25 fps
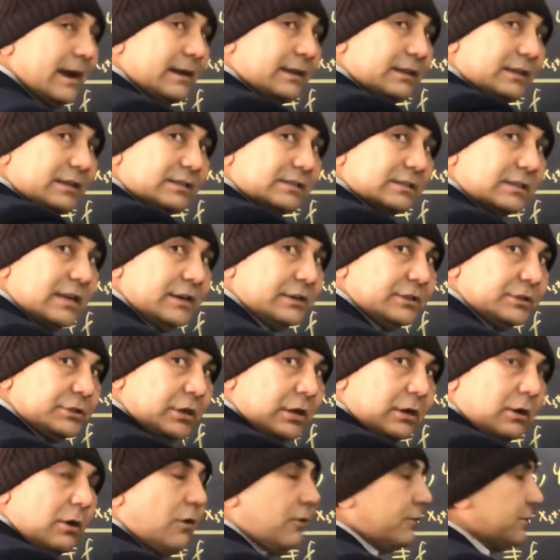the
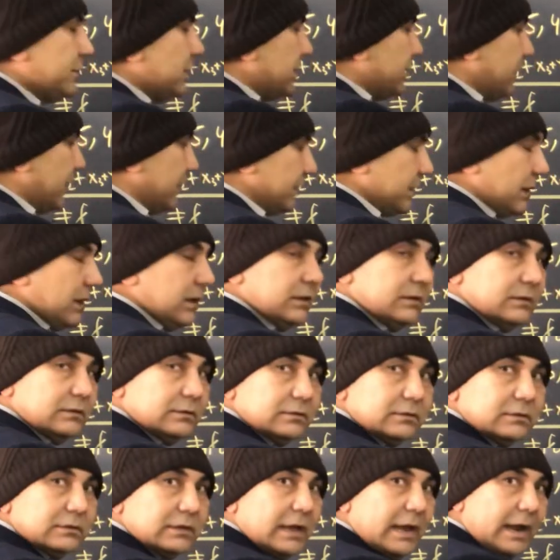center of the data.
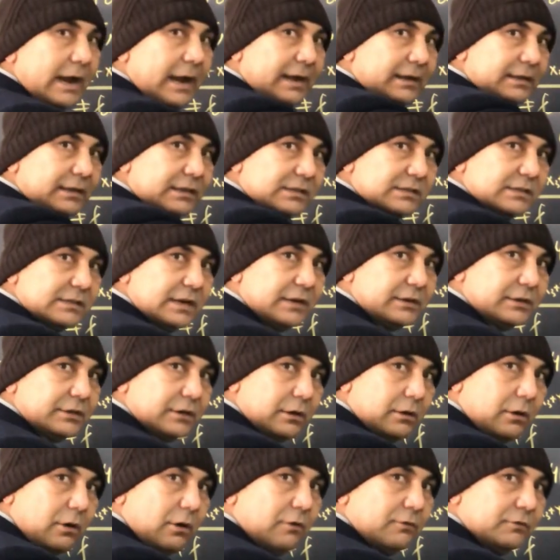At the
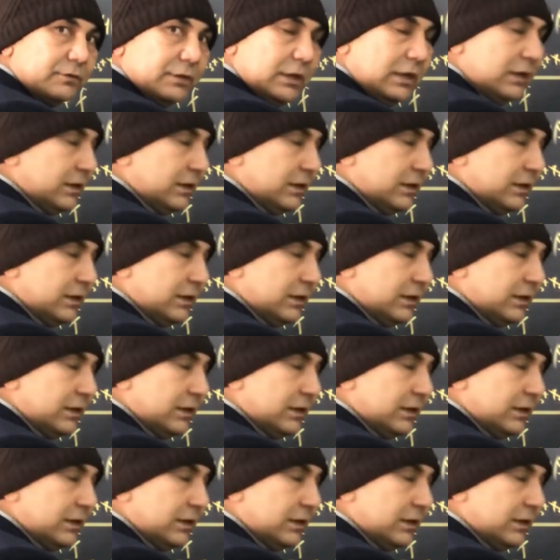center of the